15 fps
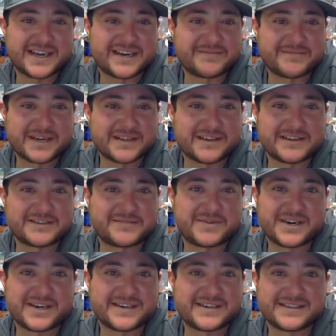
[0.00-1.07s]
that on my lunch
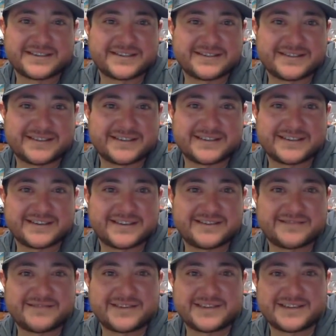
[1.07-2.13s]
break, just
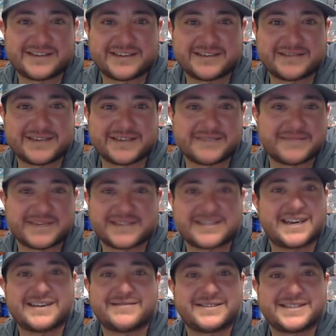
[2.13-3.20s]
while, you know, eating my
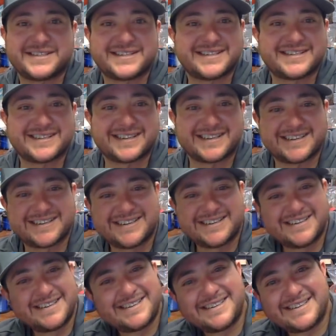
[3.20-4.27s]
sandwich to see,
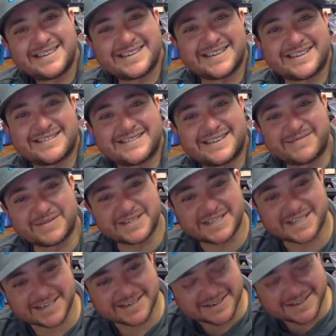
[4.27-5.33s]
you know, I've been
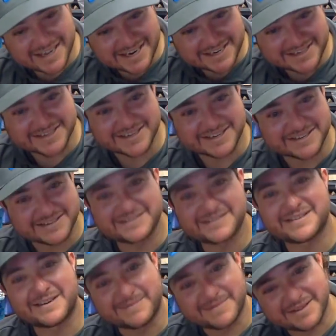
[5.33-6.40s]
seeing glass eels
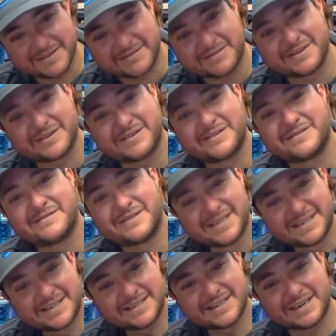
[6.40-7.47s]
coming through,
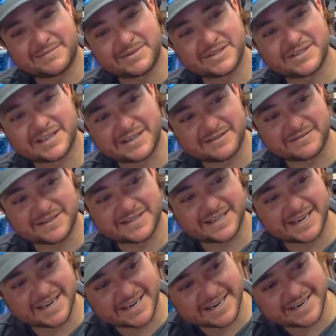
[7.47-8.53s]
a couple silver
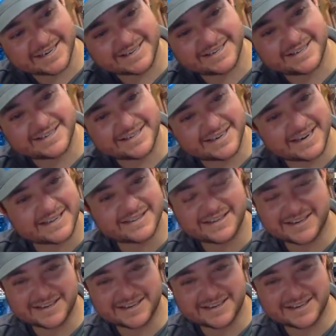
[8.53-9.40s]
sides, no